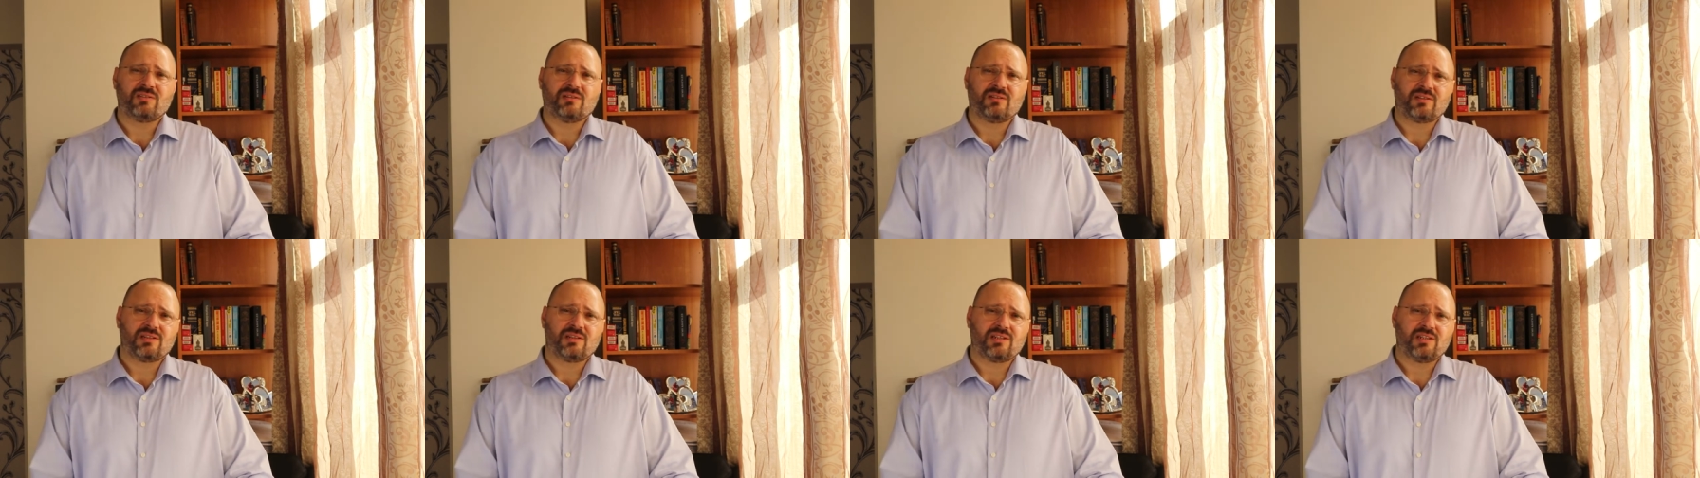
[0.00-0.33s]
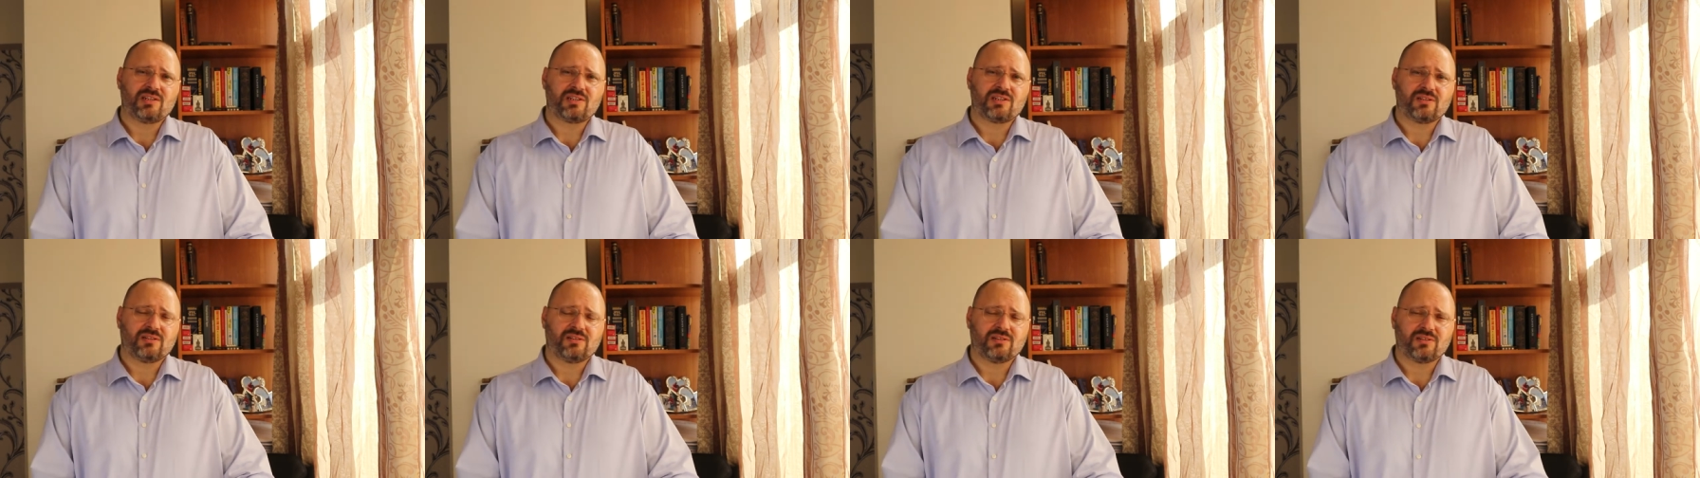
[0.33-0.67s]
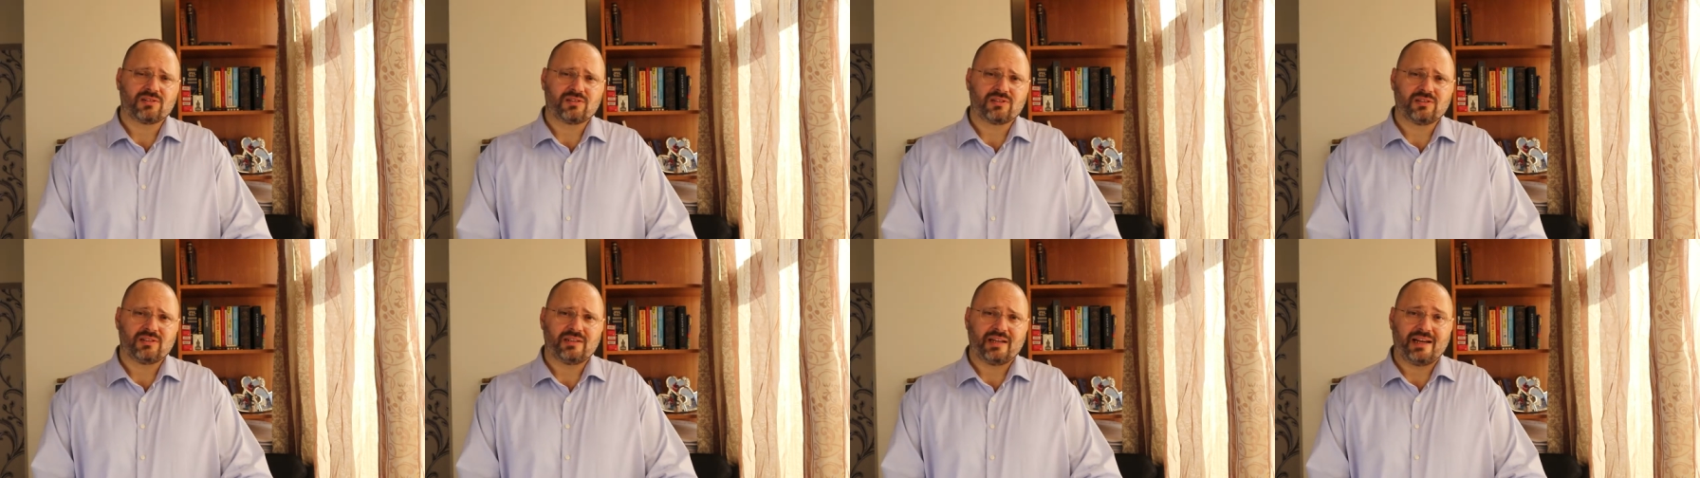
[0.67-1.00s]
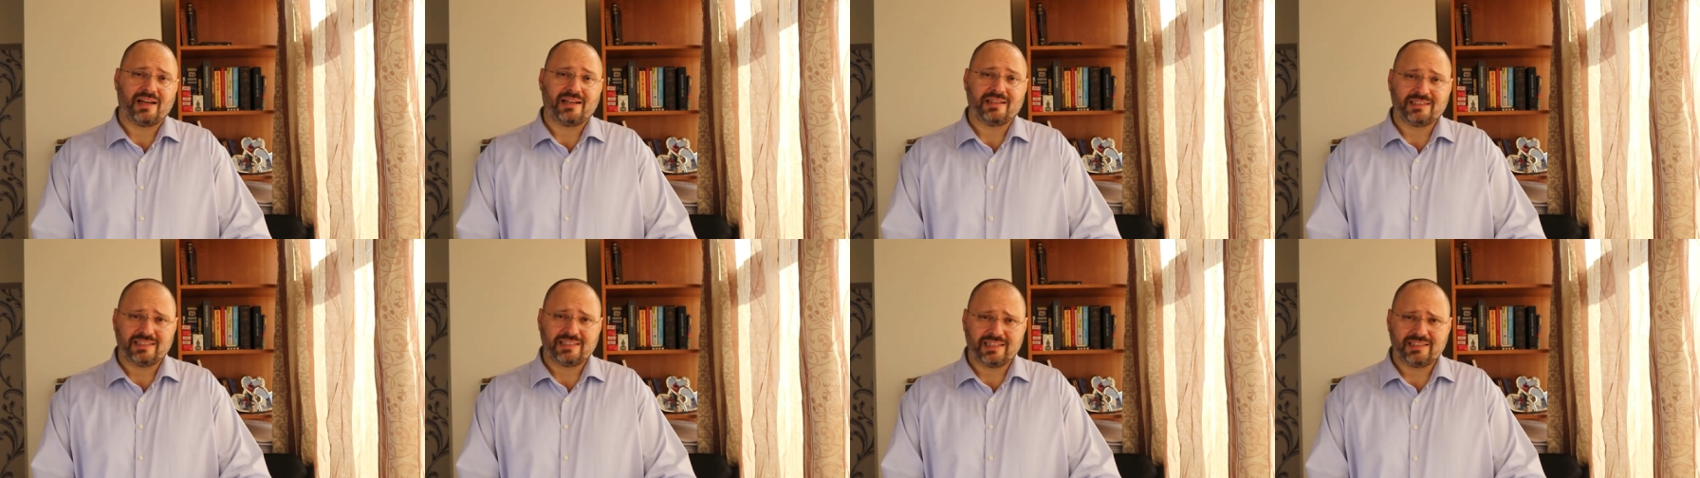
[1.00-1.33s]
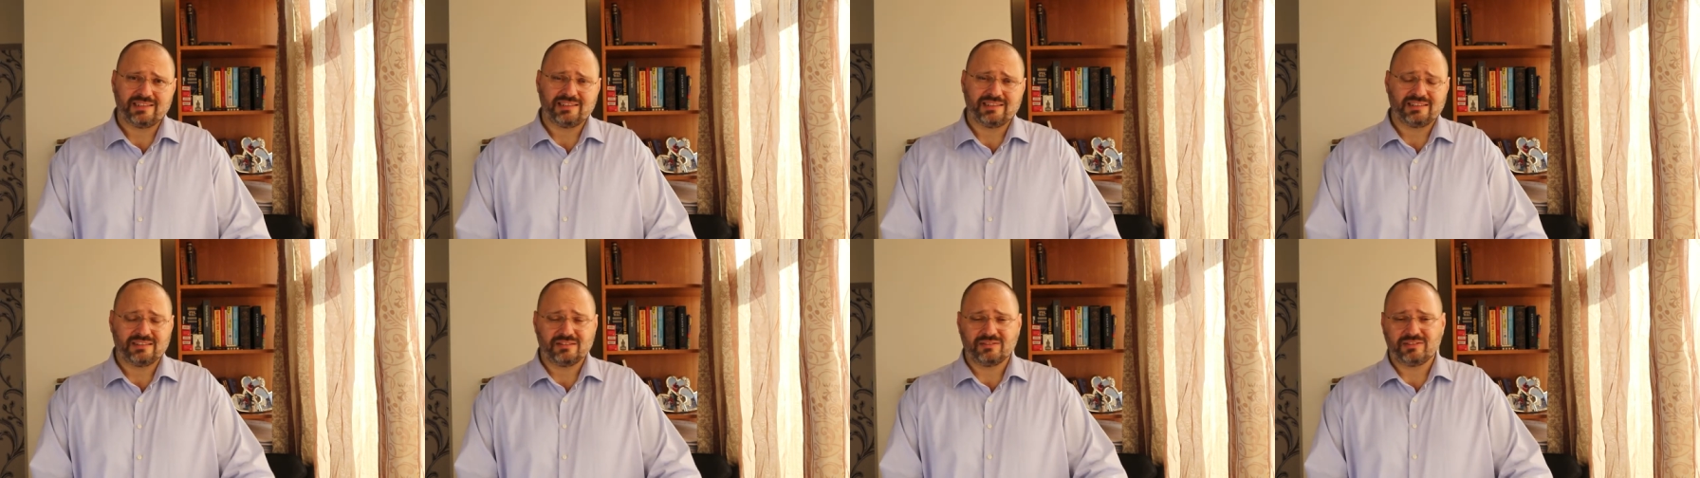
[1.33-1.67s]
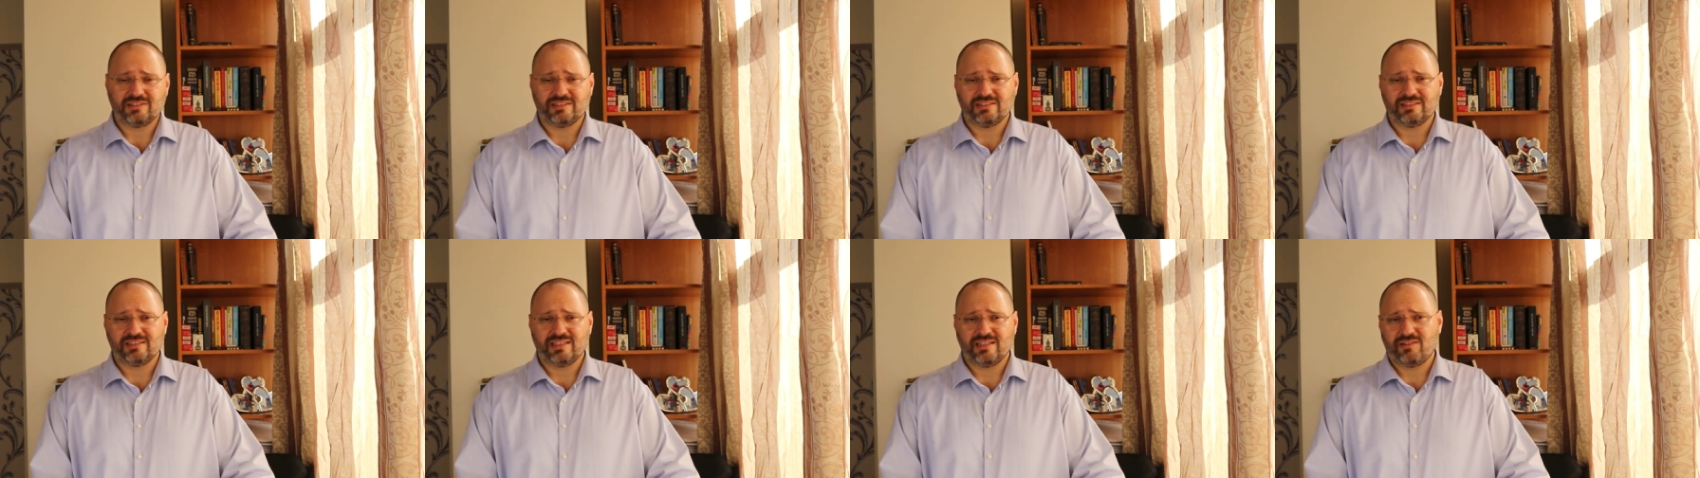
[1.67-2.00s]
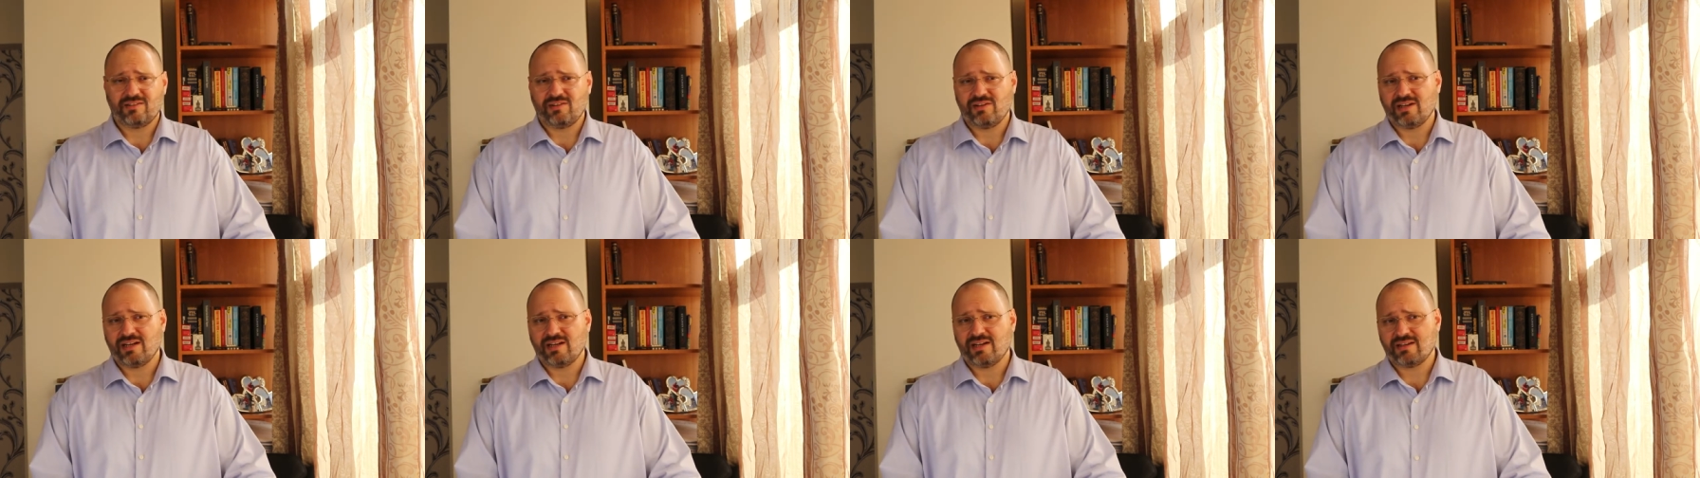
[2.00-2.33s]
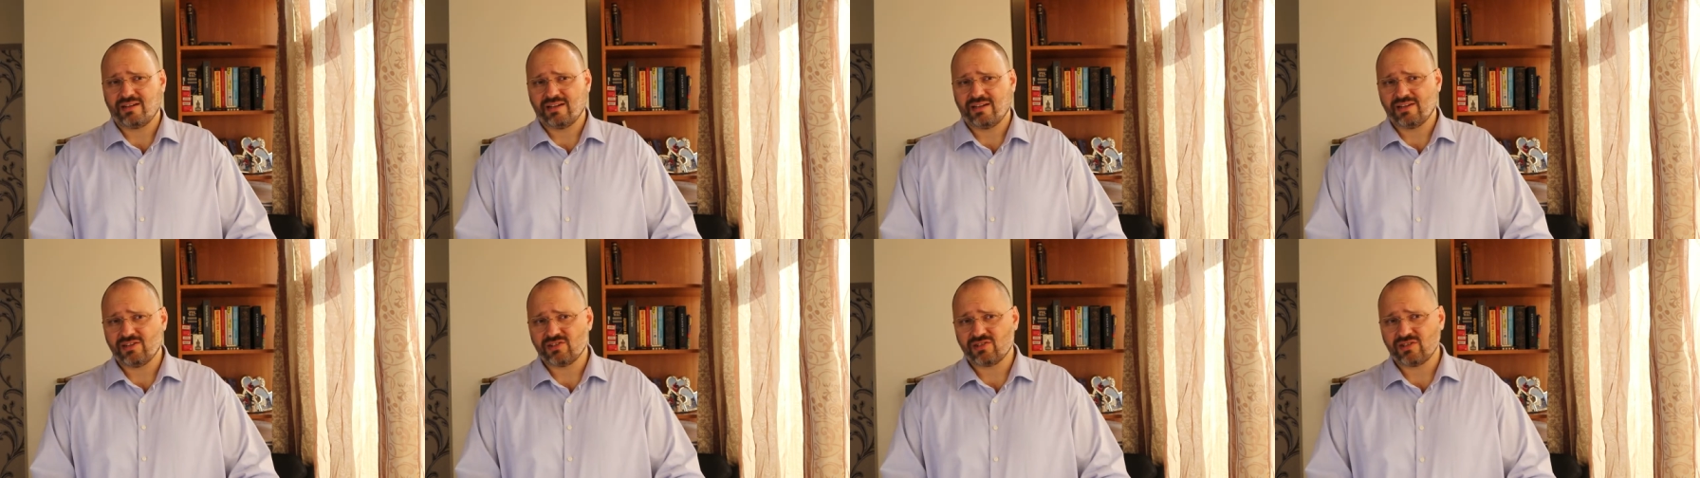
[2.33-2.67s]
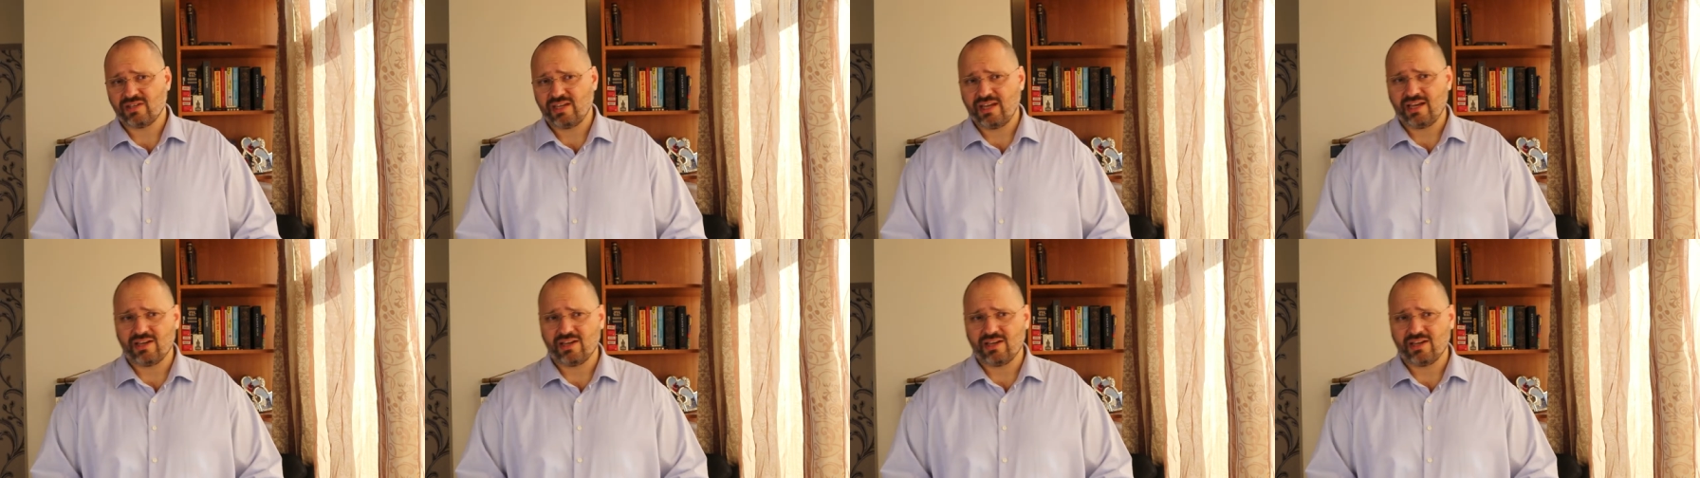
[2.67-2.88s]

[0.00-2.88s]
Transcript: Turkish also alternatives in that regard is,